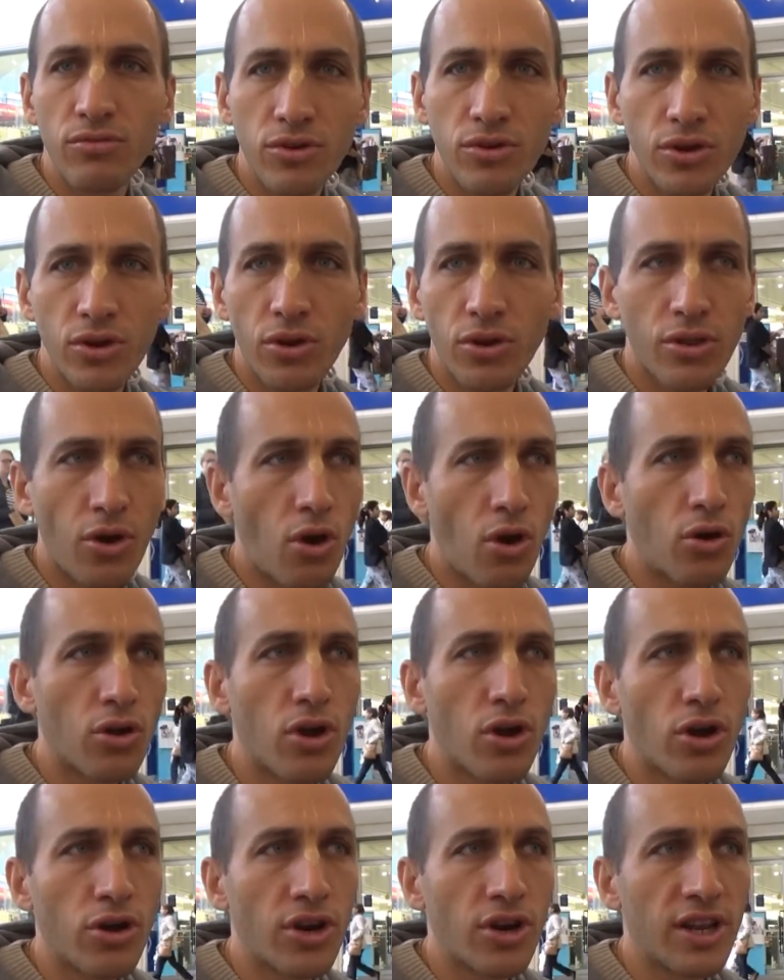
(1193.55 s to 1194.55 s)
you know, the whole
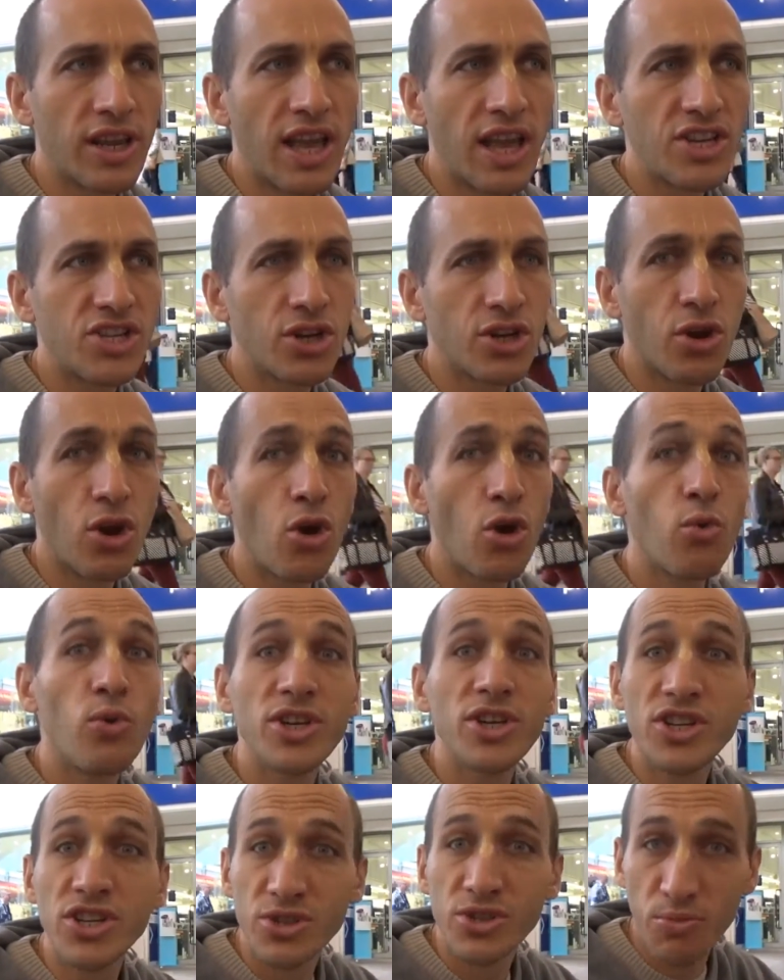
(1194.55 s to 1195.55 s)
congregation,
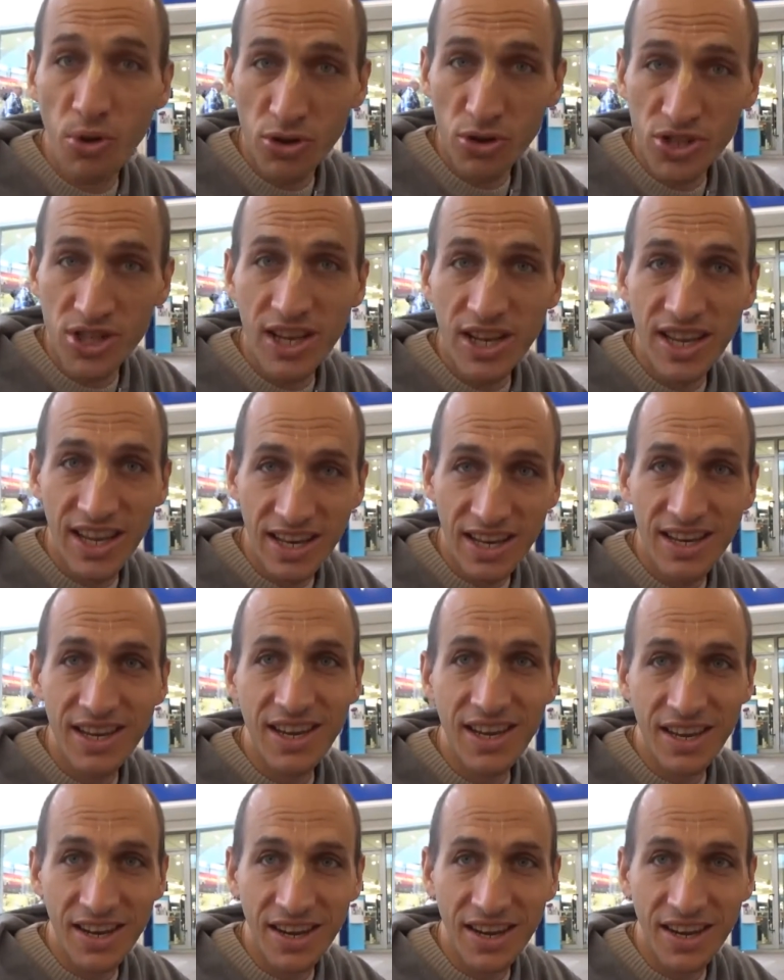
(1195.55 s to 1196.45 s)
which is mostly Indian